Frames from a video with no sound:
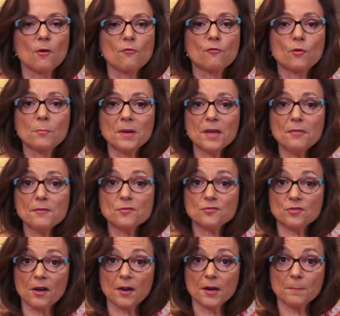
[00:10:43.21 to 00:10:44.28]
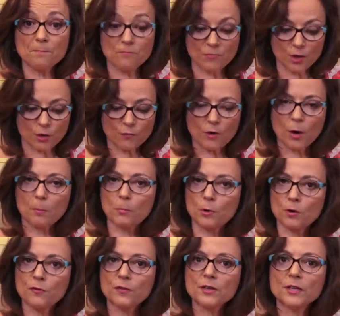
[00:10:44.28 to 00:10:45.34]
For me, the sign that you've got
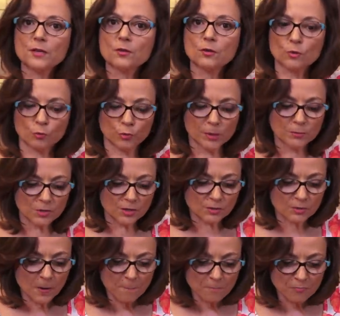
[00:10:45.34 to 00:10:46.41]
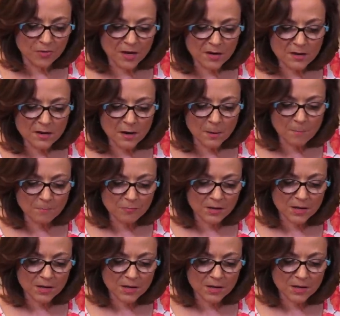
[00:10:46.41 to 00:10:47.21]
perfectly cooked ribs is they come